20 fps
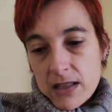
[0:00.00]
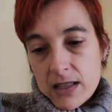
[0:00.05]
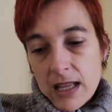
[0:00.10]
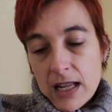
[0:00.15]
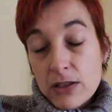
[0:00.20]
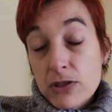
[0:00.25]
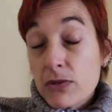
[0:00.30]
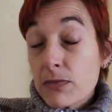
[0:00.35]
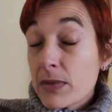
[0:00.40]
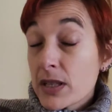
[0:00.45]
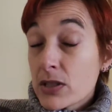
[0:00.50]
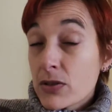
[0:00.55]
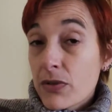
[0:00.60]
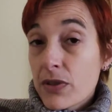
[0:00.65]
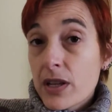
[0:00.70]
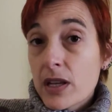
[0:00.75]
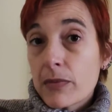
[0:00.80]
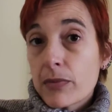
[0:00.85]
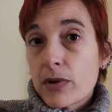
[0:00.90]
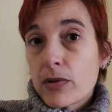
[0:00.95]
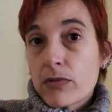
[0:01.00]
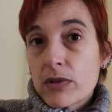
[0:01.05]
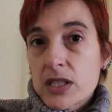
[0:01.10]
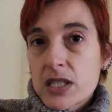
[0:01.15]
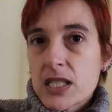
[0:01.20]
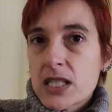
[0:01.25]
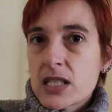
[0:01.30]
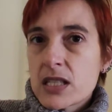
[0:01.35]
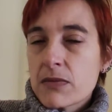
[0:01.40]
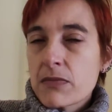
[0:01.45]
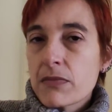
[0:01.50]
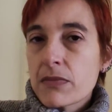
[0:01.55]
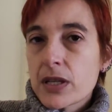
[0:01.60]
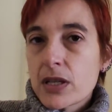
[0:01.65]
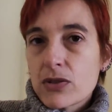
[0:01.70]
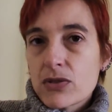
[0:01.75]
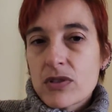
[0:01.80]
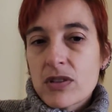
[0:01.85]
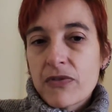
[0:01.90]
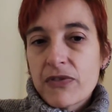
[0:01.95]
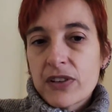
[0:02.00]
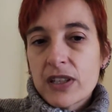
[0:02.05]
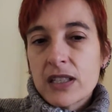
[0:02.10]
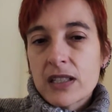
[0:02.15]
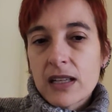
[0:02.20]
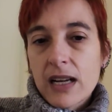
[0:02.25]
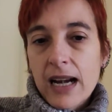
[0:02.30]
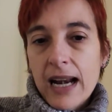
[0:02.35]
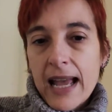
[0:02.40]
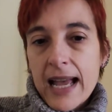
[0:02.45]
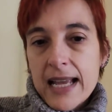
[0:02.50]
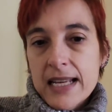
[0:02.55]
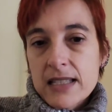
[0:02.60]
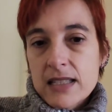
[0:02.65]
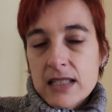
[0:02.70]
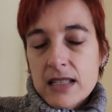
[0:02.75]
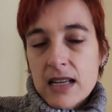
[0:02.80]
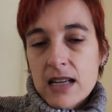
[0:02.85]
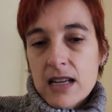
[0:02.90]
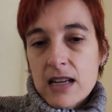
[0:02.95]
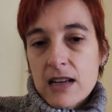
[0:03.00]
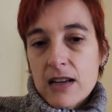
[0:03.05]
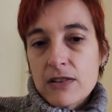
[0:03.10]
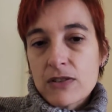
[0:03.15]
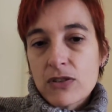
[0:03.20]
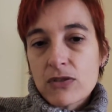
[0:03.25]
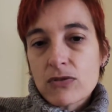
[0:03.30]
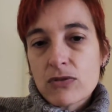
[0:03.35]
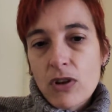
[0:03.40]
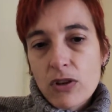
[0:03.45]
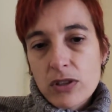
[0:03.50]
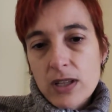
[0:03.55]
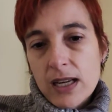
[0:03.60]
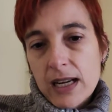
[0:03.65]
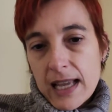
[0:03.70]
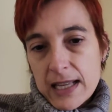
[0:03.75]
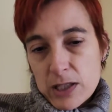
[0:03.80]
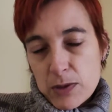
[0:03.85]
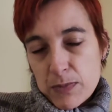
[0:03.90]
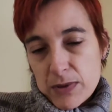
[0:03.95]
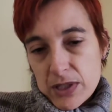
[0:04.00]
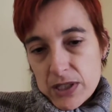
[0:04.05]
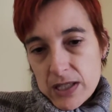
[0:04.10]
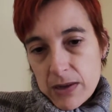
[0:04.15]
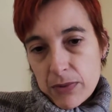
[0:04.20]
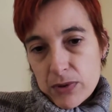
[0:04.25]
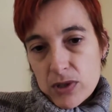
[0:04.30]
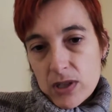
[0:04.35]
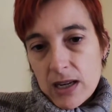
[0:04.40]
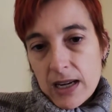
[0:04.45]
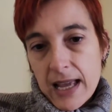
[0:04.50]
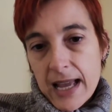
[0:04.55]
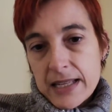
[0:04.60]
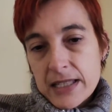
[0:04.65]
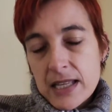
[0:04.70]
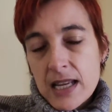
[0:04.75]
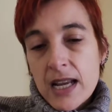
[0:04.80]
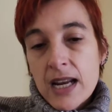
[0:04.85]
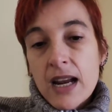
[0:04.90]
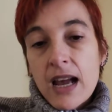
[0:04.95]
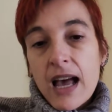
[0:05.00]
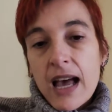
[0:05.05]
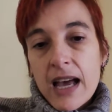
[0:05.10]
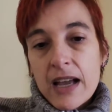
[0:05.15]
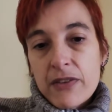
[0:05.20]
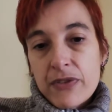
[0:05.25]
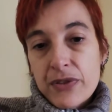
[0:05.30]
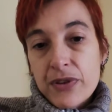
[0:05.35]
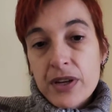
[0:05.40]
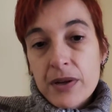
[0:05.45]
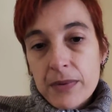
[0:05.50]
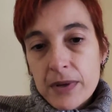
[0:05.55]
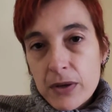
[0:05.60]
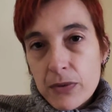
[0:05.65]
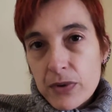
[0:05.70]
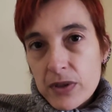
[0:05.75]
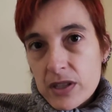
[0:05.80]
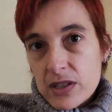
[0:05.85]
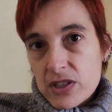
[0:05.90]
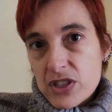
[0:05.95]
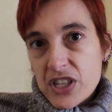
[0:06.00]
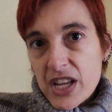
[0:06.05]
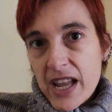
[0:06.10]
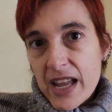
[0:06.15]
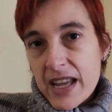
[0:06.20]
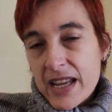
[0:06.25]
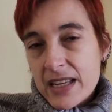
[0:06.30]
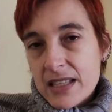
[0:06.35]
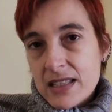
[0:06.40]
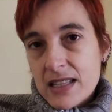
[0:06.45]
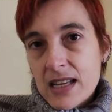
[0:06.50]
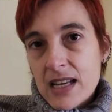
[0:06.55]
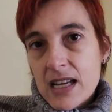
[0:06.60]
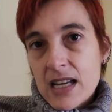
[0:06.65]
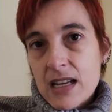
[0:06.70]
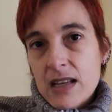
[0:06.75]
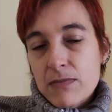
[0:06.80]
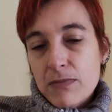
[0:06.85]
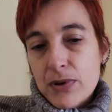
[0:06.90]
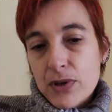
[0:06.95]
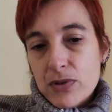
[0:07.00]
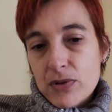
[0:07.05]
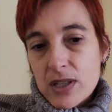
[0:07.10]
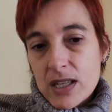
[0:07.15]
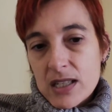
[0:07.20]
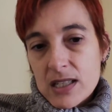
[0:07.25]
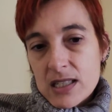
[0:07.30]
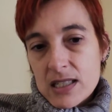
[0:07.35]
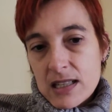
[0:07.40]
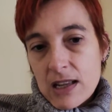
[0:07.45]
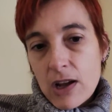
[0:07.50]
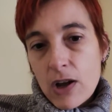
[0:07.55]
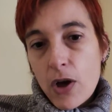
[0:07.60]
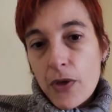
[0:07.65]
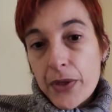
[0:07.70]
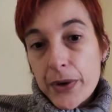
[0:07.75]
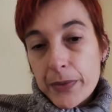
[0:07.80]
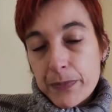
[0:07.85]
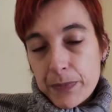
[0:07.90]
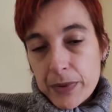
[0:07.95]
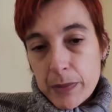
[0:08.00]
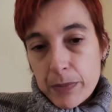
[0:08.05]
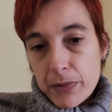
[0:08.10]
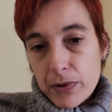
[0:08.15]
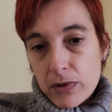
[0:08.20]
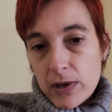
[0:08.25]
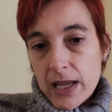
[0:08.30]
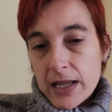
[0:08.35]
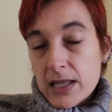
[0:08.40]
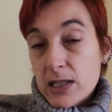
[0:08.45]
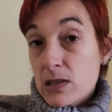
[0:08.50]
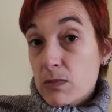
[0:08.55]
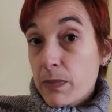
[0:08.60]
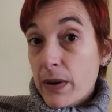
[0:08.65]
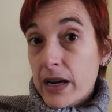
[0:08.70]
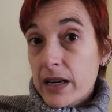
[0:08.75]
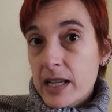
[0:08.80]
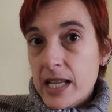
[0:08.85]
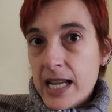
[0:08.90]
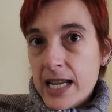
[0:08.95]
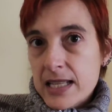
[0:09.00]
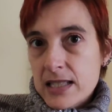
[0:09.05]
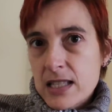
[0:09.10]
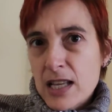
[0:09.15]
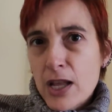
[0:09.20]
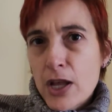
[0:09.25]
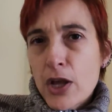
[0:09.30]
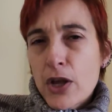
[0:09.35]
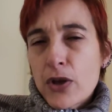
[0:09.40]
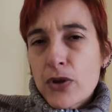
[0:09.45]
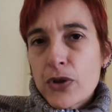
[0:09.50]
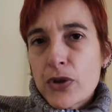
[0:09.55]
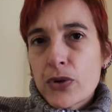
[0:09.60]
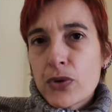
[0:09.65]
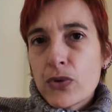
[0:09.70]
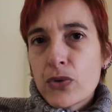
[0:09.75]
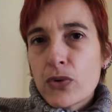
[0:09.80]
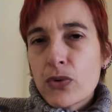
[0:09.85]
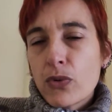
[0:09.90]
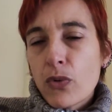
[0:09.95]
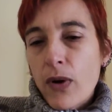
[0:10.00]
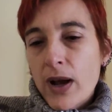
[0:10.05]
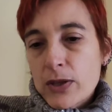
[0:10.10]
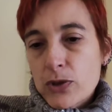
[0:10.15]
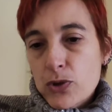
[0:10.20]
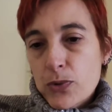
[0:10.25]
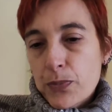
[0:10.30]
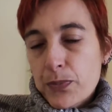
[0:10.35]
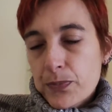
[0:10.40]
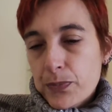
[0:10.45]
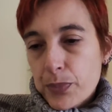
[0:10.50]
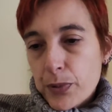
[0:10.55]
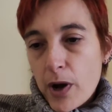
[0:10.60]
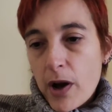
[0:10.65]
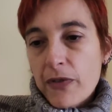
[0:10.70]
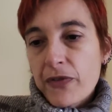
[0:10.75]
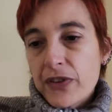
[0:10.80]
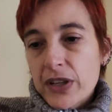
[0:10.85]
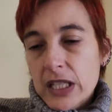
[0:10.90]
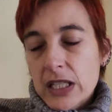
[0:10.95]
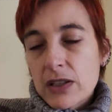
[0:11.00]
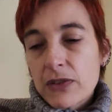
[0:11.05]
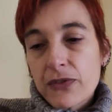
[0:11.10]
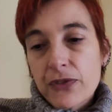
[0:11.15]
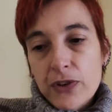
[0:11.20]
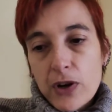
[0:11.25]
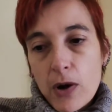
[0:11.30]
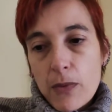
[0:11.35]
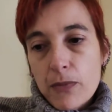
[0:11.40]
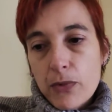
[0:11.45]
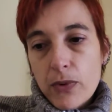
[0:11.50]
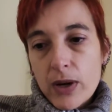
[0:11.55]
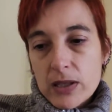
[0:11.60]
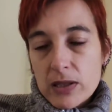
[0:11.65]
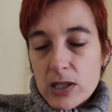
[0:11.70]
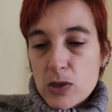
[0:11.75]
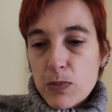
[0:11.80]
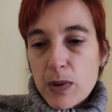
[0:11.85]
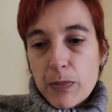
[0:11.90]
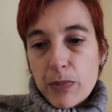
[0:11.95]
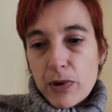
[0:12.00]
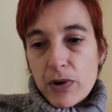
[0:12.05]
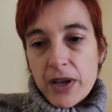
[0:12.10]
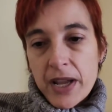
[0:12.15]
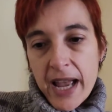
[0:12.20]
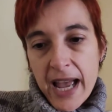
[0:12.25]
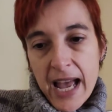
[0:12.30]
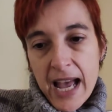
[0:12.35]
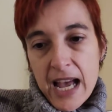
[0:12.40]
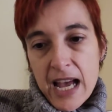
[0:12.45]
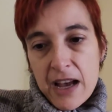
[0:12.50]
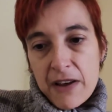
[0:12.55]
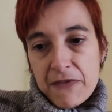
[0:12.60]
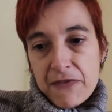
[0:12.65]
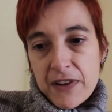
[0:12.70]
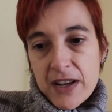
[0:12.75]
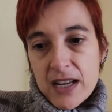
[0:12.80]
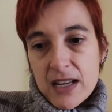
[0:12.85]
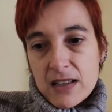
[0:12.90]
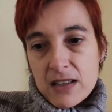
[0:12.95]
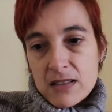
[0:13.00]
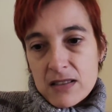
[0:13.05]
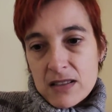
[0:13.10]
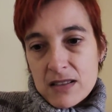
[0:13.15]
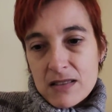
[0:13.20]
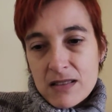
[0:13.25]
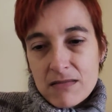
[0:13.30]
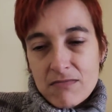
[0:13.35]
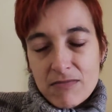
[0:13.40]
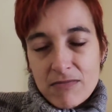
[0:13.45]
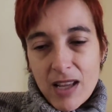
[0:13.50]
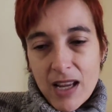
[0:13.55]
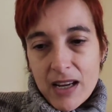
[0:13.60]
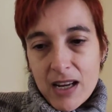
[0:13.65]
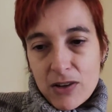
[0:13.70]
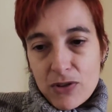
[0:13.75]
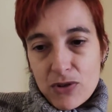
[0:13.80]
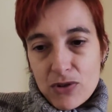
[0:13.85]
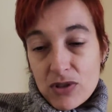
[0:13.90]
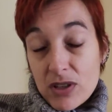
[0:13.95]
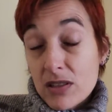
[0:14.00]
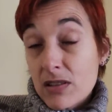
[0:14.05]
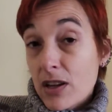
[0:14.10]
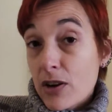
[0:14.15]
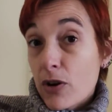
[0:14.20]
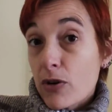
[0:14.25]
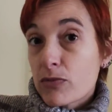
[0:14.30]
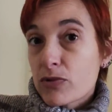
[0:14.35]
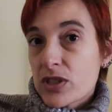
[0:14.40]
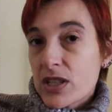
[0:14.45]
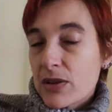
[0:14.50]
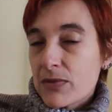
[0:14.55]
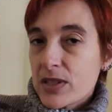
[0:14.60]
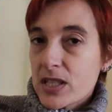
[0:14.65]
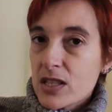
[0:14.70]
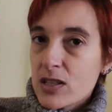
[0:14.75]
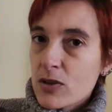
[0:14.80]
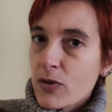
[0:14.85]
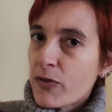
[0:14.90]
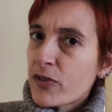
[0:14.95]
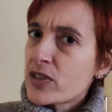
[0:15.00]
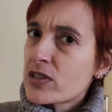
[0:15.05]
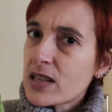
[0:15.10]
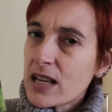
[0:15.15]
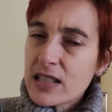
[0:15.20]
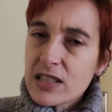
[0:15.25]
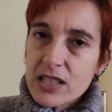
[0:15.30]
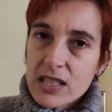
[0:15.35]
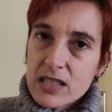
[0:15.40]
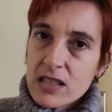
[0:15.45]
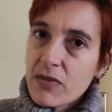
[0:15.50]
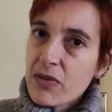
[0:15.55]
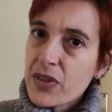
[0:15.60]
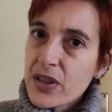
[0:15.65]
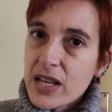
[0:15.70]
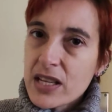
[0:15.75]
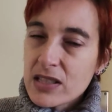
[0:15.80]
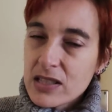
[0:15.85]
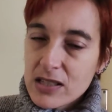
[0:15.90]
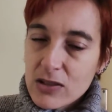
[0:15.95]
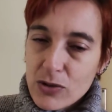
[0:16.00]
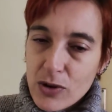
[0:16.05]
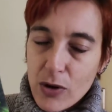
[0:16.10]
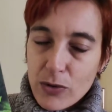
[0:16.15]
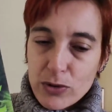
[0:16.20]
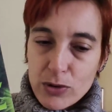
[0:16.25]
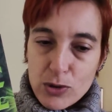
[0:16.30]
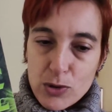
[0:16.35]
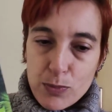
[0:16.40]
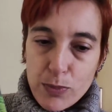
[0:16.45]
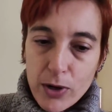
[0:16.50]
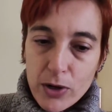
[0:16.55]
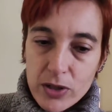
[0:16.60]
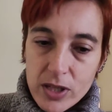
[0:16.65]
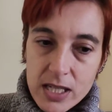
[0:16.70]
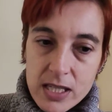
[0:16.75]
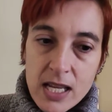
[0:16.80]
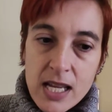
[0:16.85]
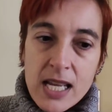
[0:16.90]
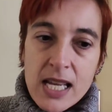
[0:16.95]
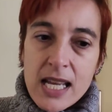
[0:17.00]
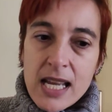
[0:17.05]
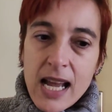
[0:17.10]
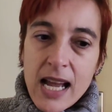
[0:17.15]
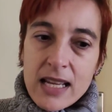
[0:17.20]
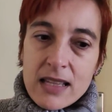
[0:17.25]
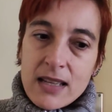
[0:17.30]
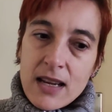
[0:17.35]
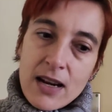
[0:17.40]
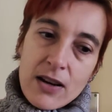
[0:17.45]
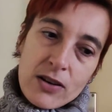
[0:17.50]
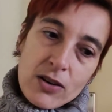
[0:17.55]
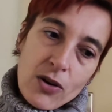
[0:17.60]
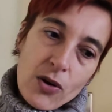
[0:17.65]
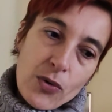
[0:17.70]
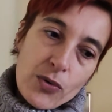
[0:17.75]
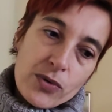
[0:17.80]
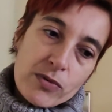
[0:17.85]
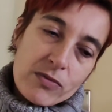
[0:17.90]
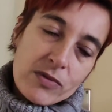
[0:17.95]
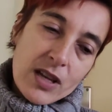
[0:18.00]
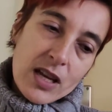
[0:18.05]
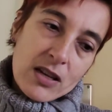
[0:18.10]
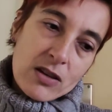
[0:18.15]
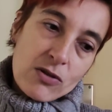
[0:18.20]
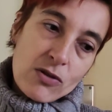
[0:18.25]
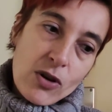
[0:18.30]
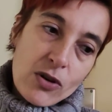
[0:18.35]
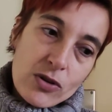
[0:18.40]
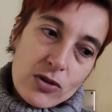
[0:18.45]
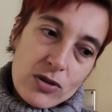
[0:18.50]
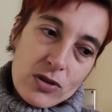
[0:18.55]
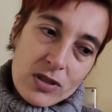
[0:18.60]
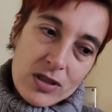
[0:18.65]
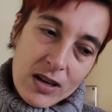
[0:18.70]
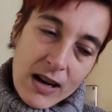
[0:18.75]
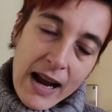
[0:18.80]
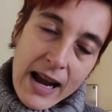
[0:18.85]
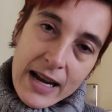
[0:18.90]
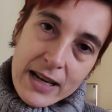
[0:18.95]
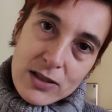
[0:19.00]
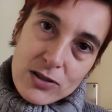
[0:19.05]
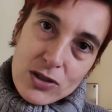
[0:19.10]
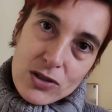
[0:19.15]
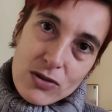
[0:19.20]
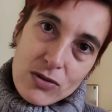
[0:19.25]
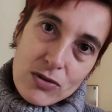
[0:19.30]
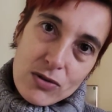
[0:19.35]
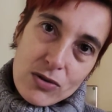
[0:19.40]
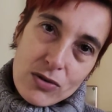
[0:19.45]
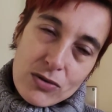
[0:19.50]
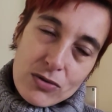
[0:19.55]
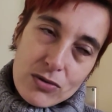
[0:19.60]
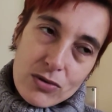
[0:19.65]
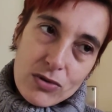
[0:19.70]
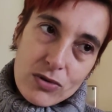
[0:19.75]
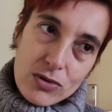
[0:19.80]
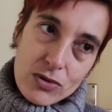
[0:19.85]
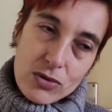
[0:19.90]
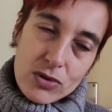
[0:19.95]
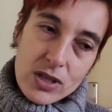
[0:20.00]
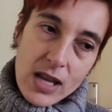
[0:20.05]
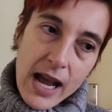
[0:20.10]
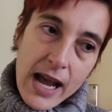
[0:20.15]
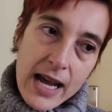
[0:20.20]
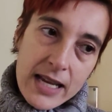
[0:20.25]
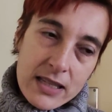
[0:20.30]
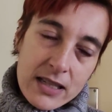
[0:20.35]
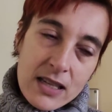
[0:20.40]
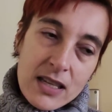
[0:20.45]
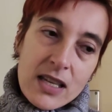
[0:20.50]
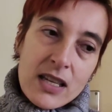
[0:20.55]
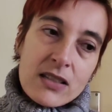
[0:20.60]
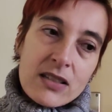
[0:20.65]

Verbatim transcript: It also makes you think about racism, because different clans, uh, not, not the clans per se, but the clans are thriving with the Jade, um, but there's other people like Espenians who want to profit from what these people have, and they are using their own services of intelligence and things, you know, to export it, and then how they're not trying to, to use that.